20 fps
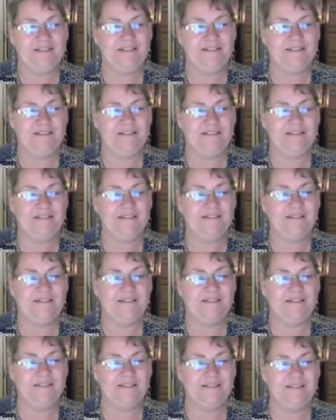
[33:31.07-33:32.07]

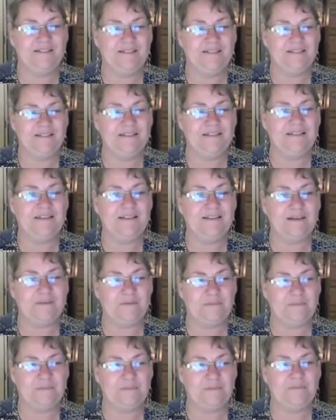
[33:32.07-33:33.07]

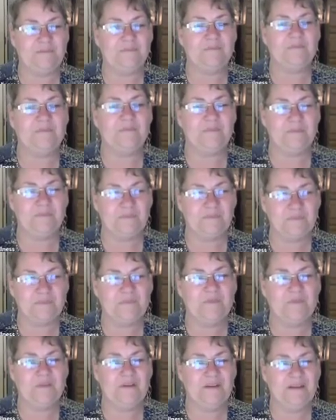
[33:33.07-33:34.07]

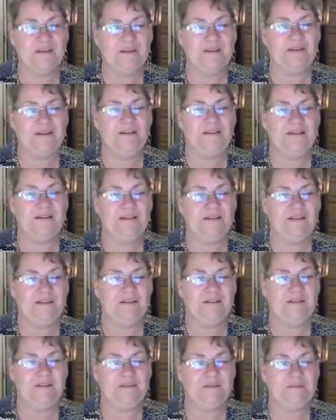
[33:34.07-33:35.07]

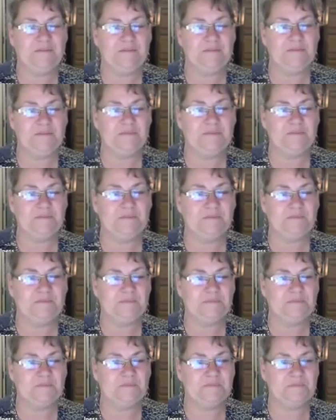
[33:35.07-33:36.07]

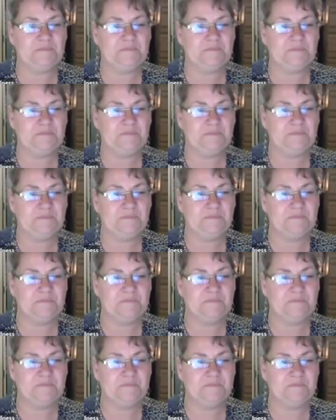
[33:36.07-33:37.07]

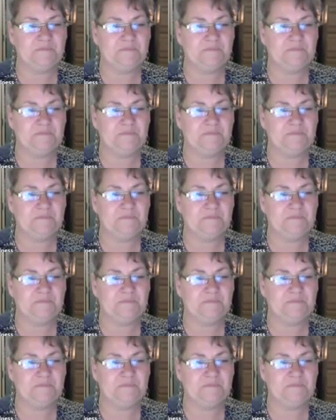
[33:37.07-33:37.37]
(not speaking)